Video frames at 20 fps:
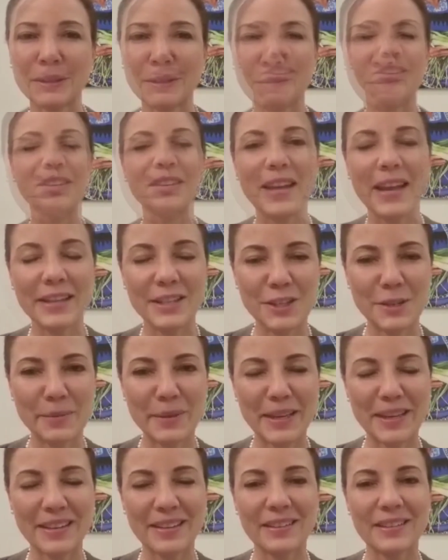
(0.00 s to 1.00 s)
Good night
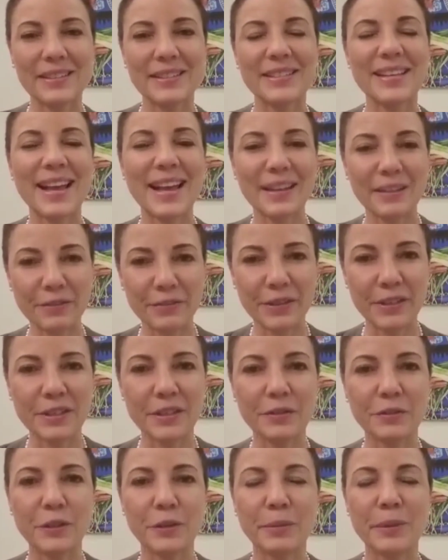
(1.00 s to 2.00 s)
Jamaicans and friends
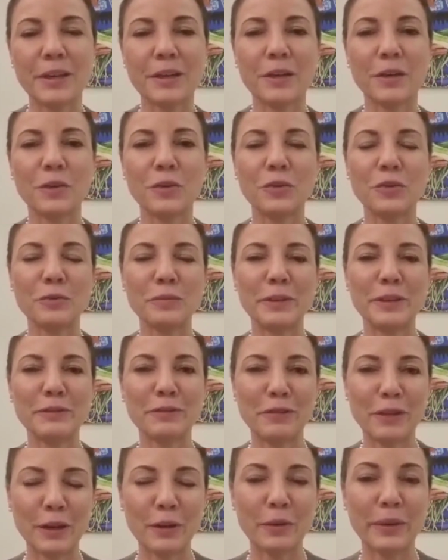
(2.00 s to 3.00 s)
of Jamaica who have been
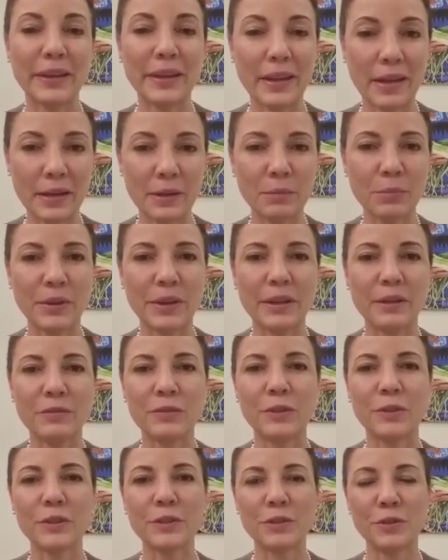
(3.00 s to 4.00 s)
following and praying
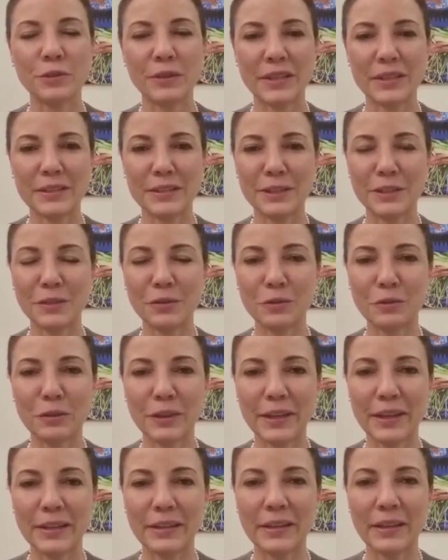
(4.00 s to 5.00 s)
for students in
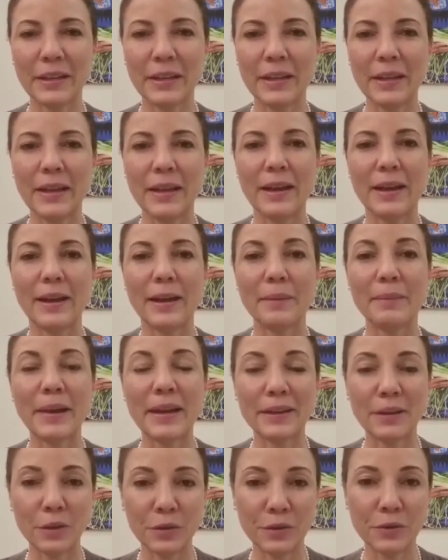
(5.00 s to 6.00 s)
Ukraine. Uh, by
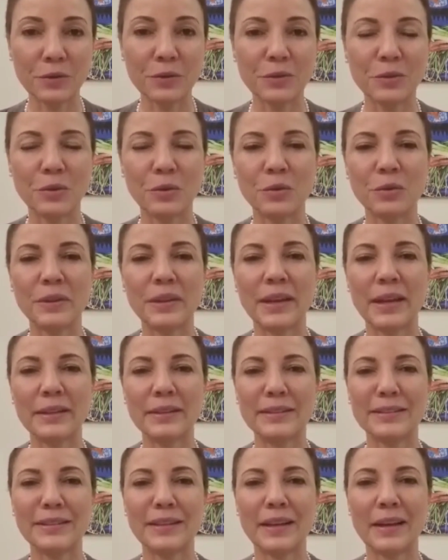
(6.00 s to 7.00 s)
now, you know
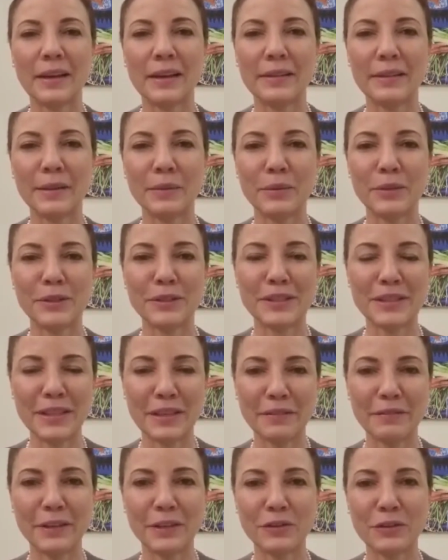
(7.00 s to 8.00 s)
that uh, they were
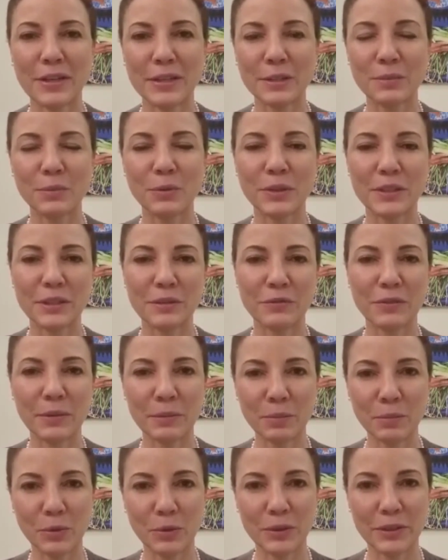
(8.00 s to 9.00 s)
safely transported from
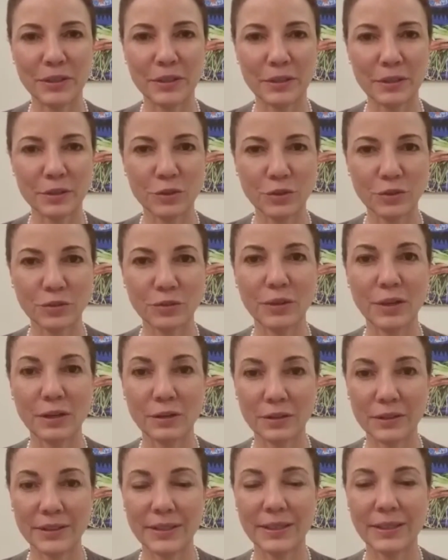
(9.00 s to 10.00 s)
the border to a
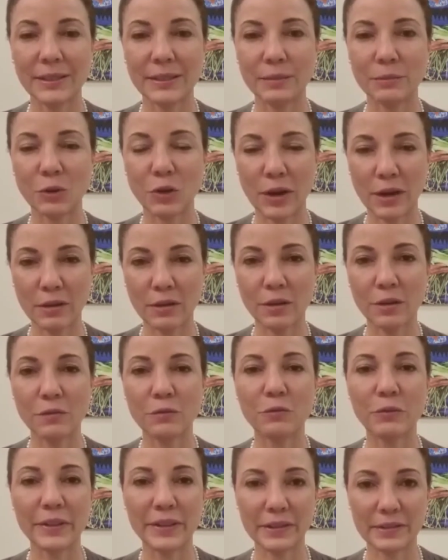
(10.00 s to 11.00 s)
hotel in Krakow,
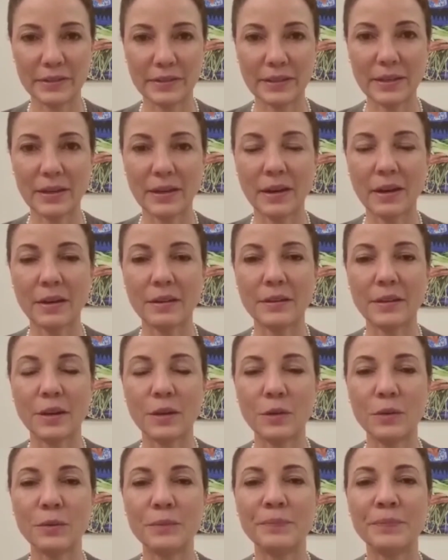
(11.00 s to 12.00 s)
where they still are
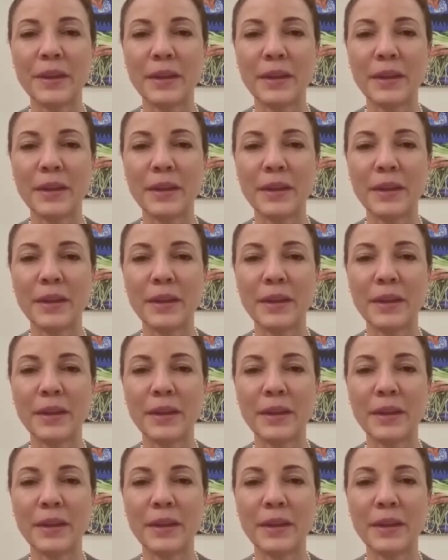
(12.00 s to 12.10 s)
now.